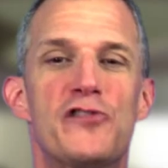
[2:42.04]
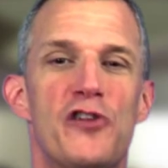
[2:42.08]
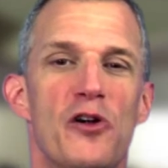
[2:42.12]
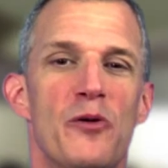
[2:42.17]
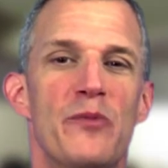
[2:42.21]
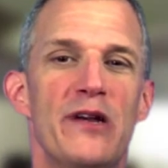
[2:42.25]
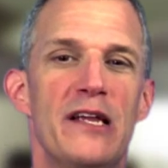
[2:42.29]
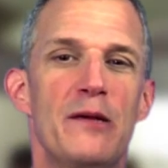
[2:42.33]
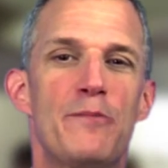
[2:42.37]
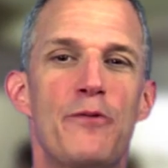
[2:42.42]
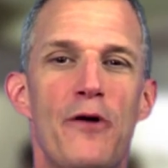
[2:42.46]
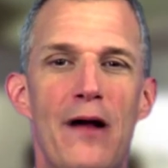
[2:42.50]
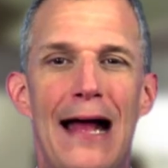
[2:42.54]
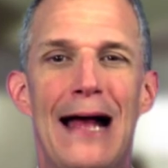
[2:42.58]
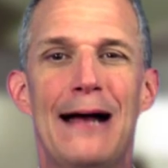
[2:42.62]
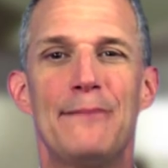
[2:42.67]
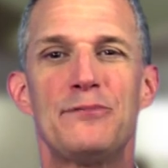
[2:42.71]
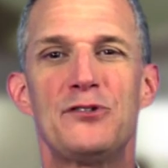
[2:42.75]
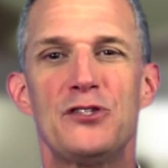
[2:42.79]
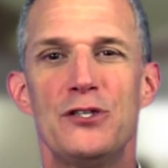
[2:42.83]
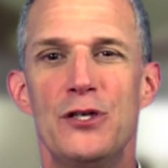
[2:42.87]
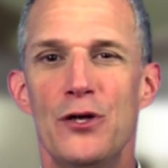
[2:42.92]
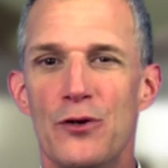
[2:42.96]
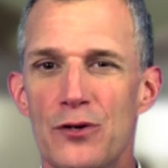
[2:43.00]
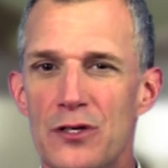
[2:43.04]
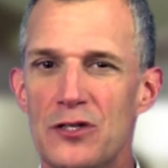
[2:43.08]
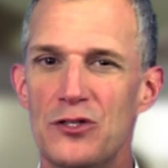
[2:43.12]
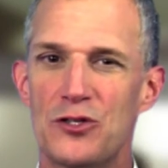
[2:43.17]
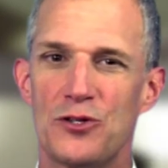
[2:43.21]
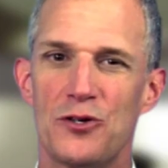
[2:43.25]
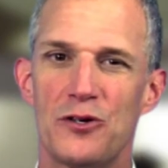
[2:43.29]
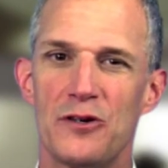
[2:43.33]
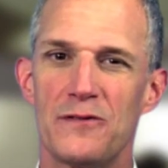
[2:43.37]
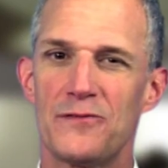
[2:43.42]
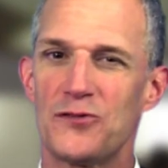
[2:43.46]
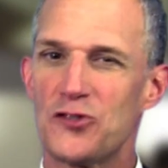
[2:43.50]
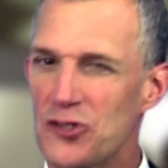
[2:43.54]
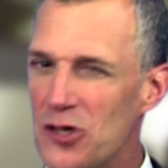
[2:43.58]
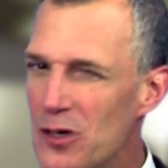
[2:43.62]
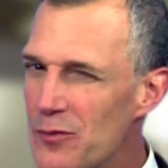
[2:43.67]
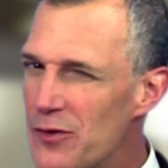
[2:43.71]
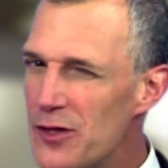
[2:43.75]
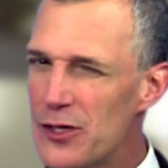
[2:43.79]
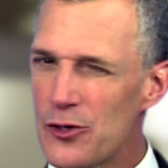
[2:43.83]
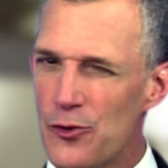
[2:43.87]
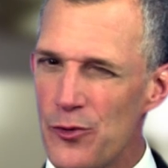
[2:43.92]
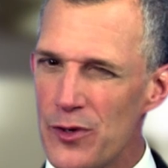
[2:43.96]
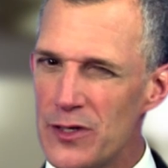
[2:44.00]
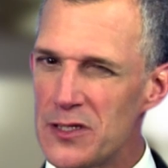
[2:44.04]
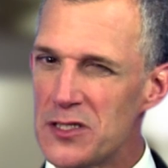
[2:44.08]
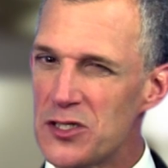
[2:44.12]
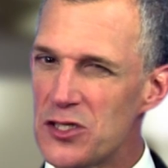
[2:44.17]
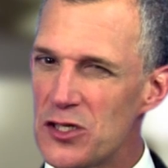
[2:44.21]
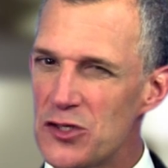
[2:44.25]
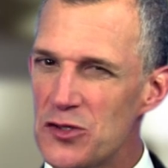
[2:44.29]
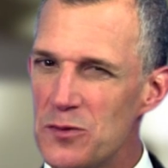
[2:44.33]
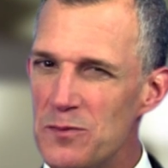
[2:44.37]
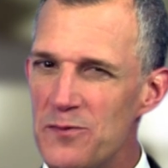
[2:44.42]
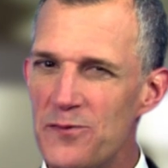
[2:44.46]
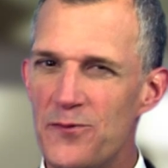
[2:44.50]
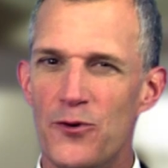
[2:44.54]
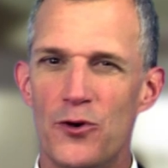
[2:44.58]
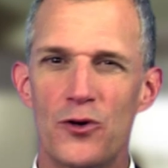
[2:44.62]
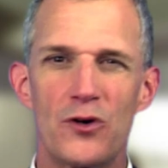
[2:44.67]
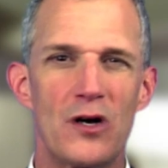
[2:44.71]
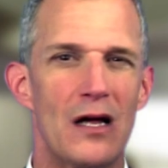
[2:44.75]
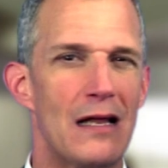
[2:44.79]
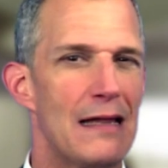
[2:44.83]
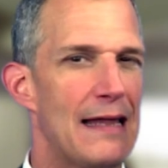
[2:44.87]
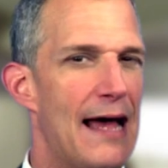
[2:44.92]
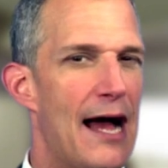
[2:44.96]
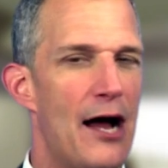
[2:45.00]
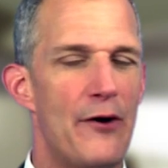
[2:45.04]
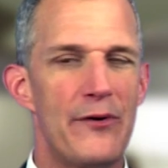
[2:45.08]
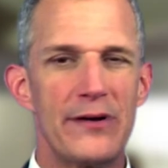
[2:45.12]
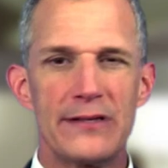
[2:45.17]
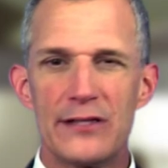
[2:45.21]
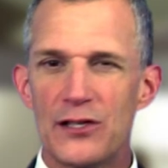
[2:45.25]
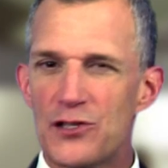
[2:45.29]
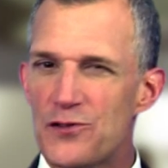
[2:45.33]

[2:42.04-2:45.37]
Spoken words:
Germany, perhaps you deserve some of the criticism for allowing